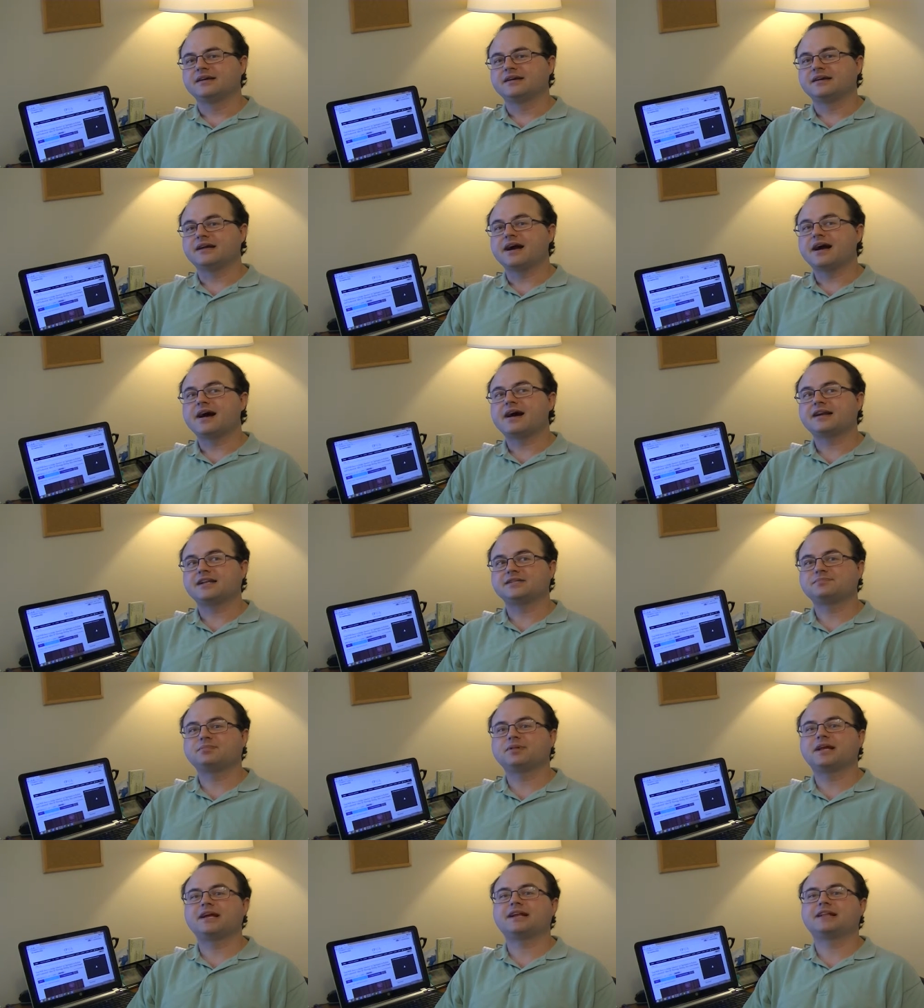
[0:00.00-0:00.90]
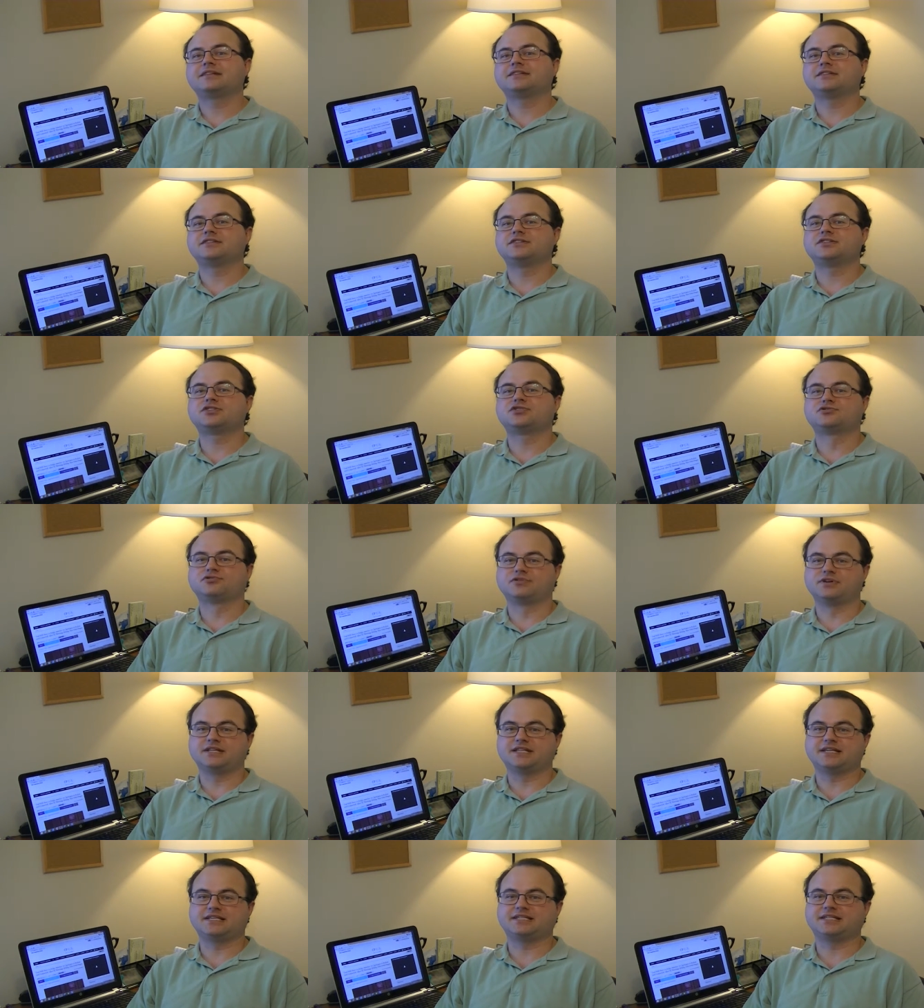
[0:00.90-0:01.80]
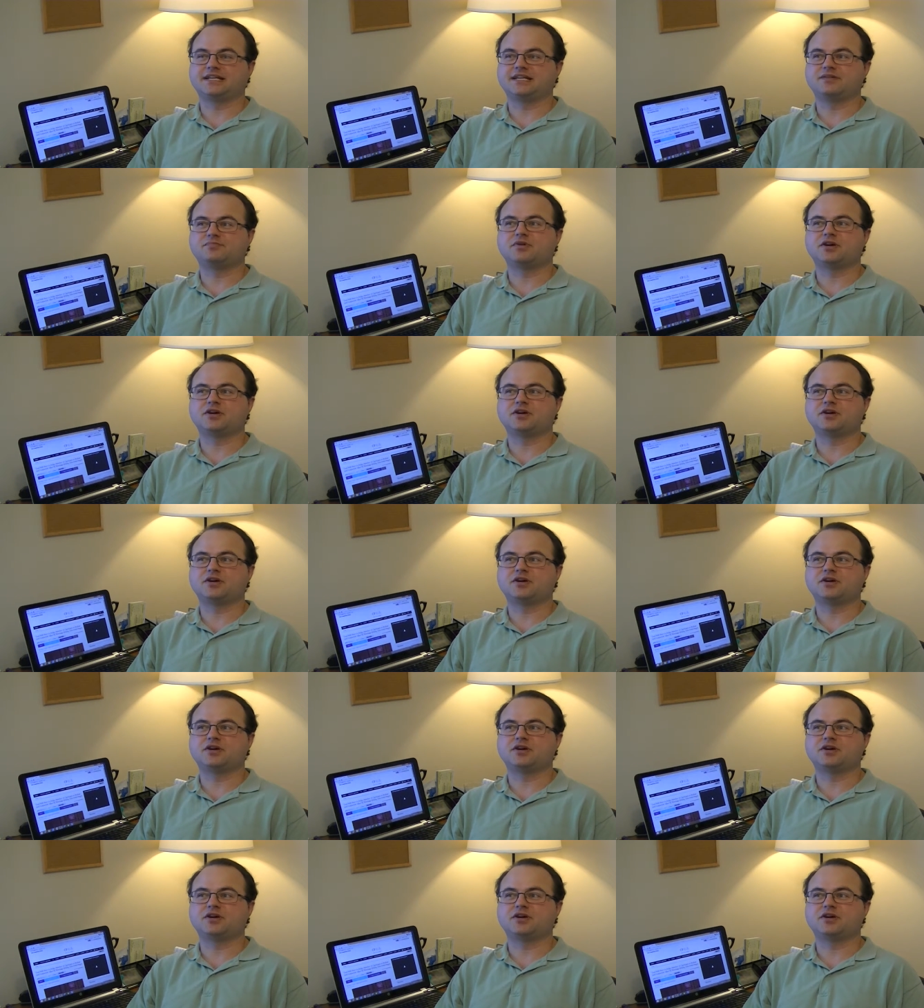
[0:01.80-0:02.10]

God is planning to destroy this city